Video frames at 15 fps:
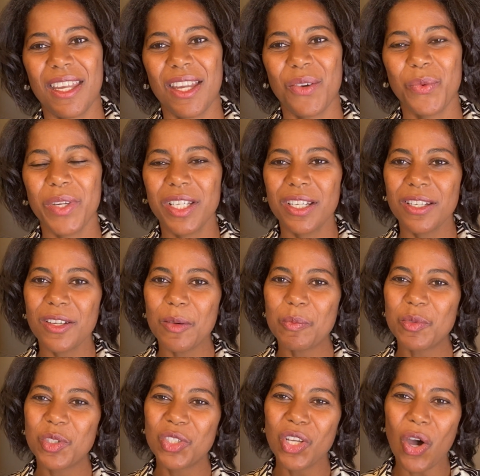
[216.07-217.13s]
we ended up
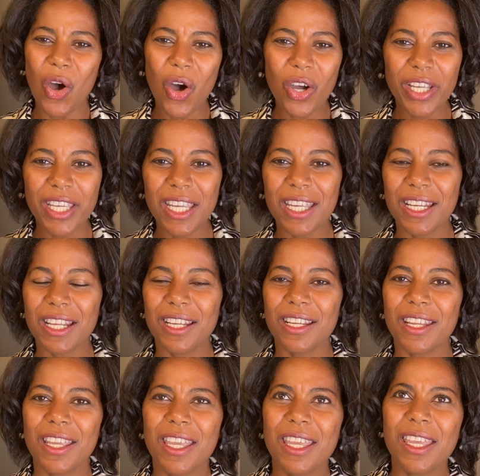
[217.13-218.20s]
talking, and
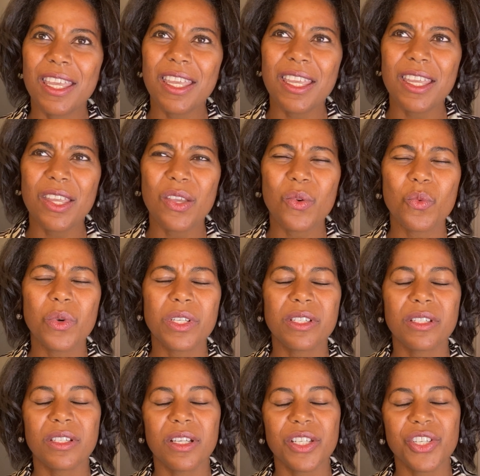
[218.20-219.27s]
he was
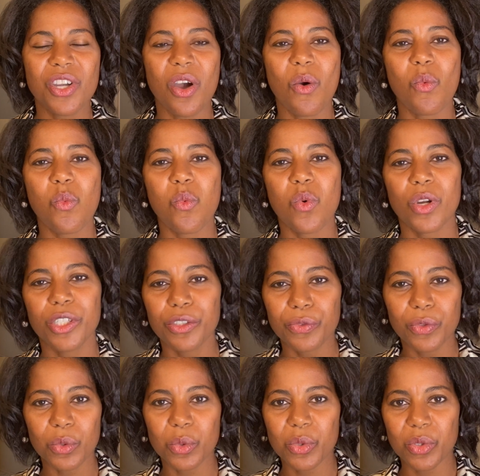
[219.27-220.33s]
such a
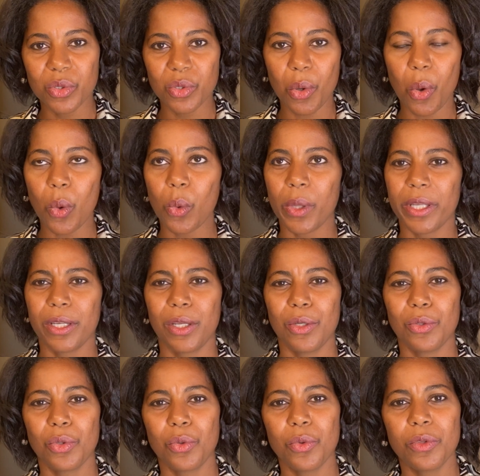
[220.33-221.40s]
wonderful soul, and he
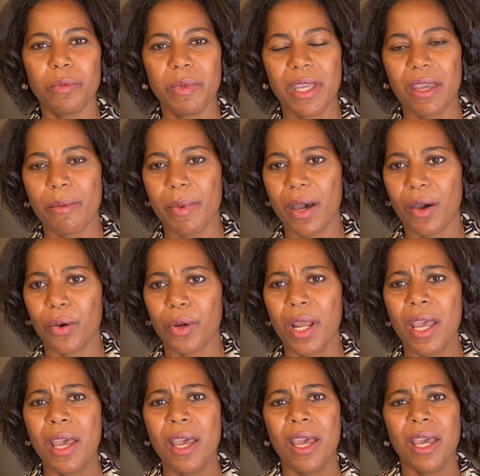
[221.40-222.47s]
told me about
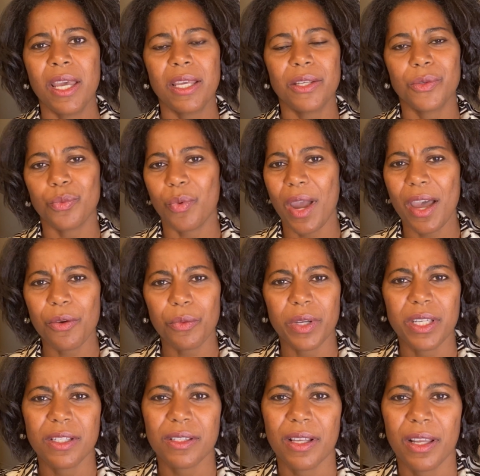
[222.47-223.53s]
his rat
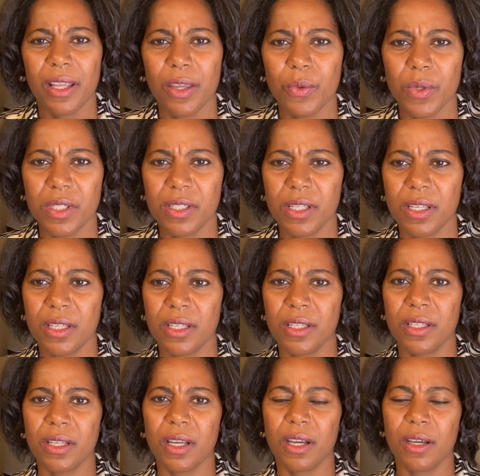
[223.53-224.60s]
race that he was
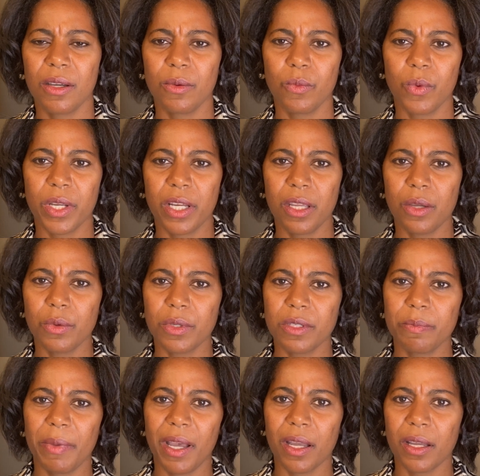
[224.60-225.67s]
in when he was
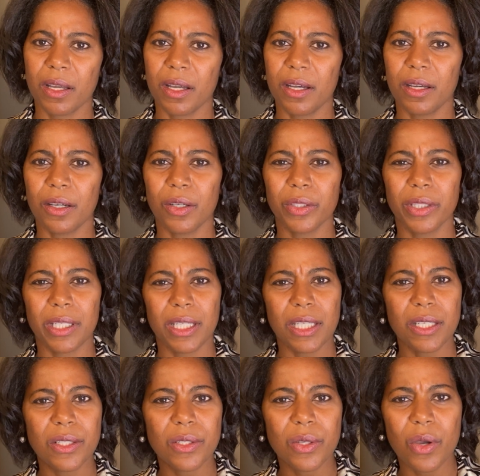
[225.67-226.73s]
back on the
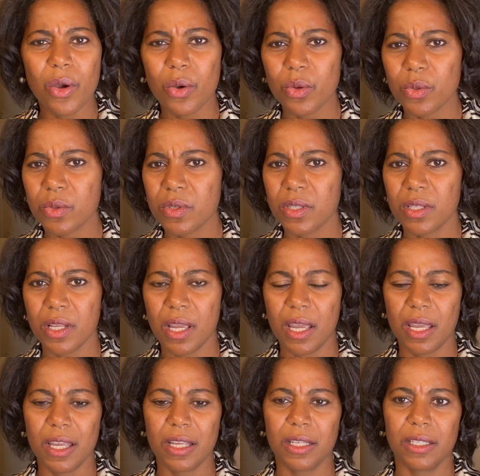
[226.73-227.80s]
East Coast,
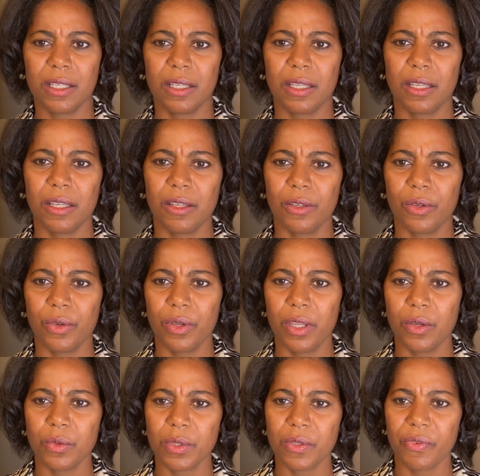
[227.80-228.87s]
and
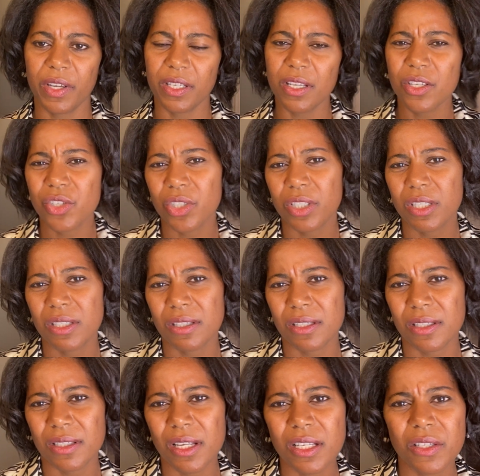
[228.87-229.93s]
he was financially
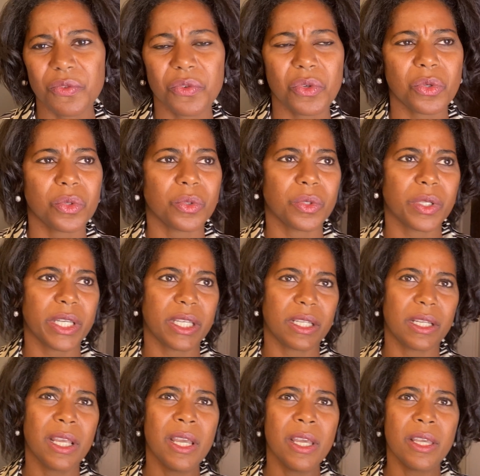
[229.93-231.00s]
successful
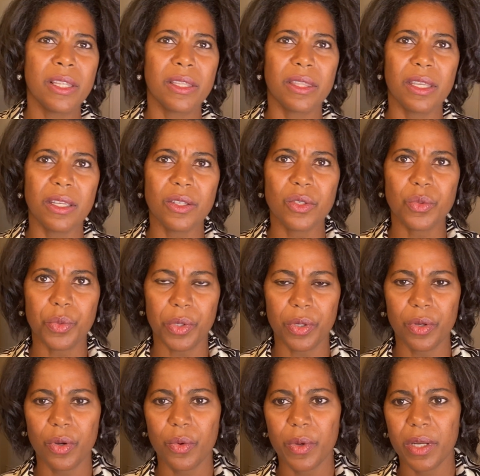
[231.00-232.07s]
and things were
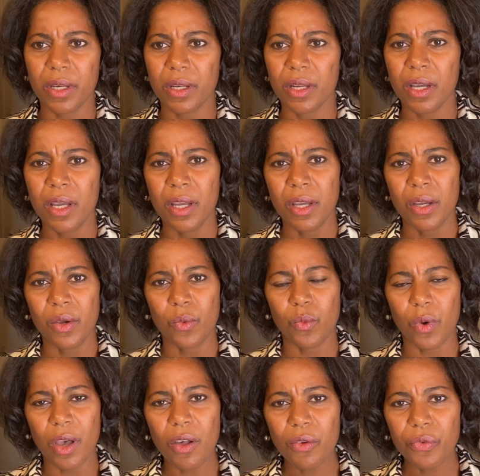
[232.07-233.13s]
going
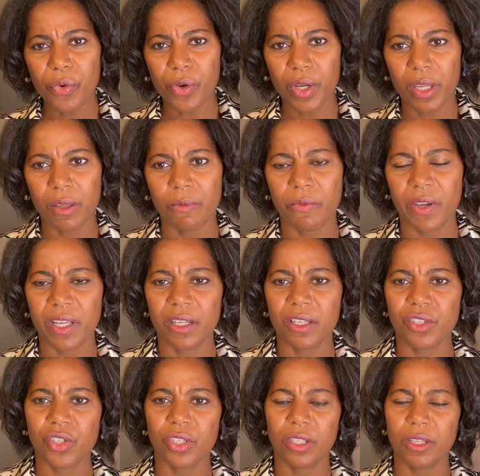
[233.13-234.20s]
well for him
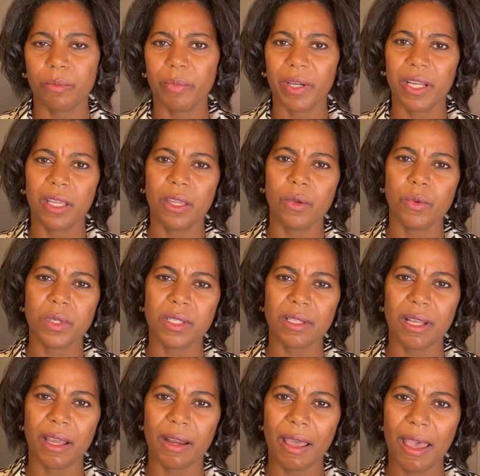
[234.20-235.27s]
financially, but he was
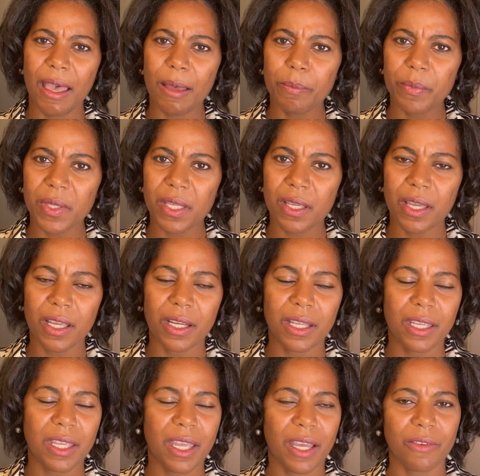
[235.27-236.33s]
not happy, and
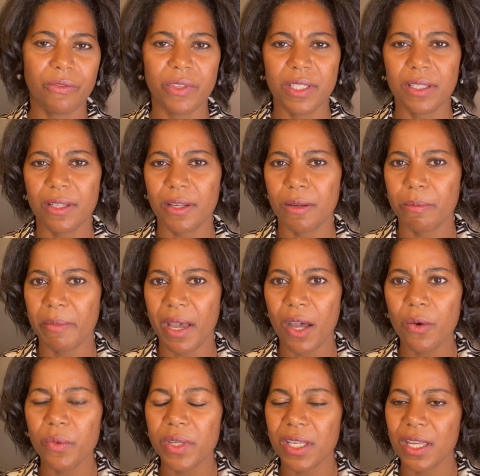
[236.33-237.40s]
he had visited
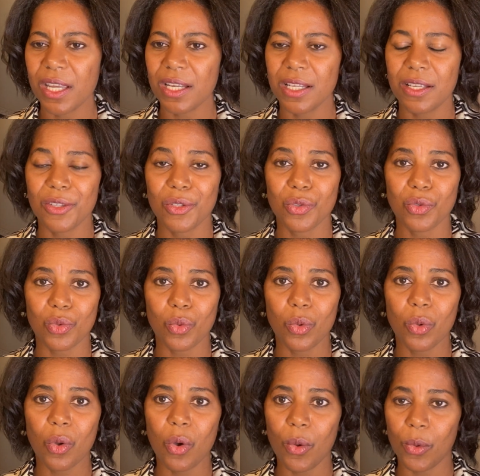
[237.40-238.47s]
Maui, and his
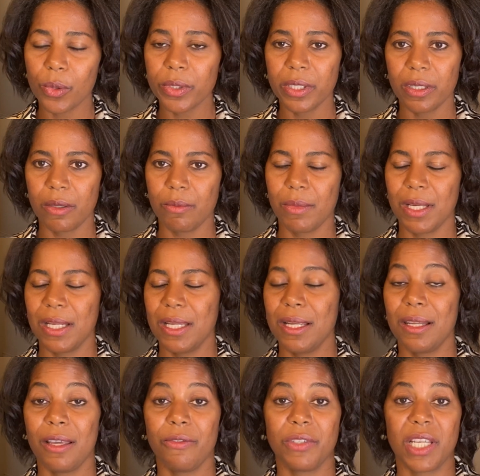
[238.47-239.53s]
soul called him, and he left